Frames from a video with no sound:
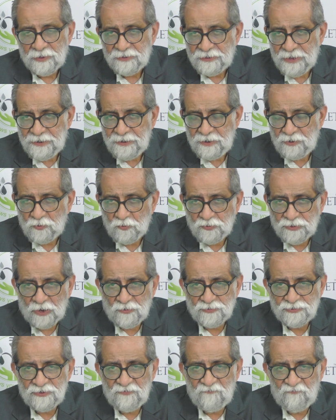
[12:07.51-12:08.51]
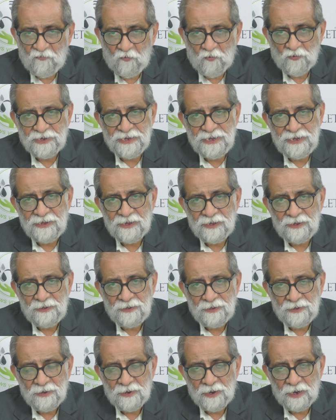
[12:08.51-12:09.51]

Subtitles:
then in 2014,